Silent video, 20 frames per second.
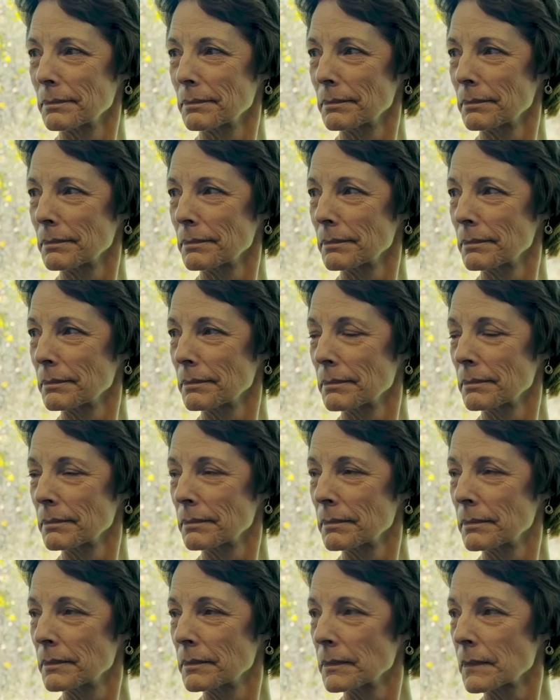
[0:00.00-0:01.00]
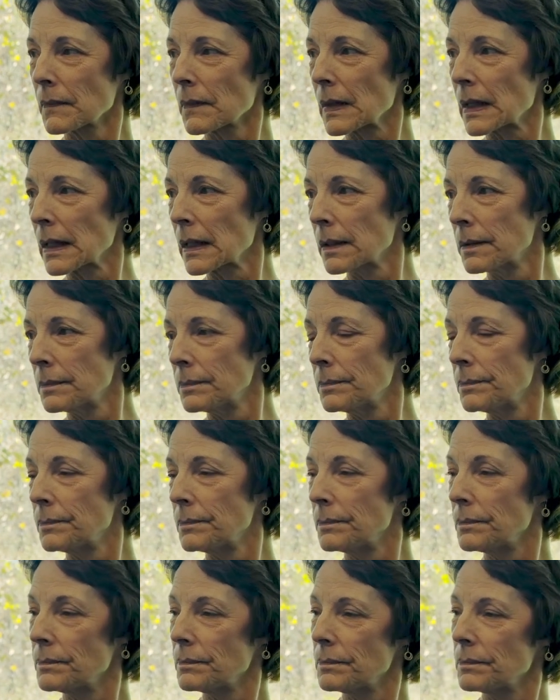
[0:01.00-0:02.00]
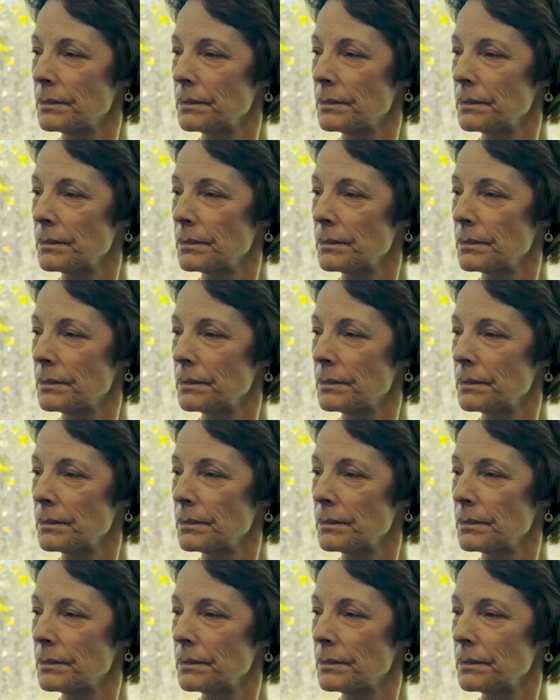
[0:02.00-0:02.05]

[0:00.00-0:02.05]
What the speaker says: (not speaking)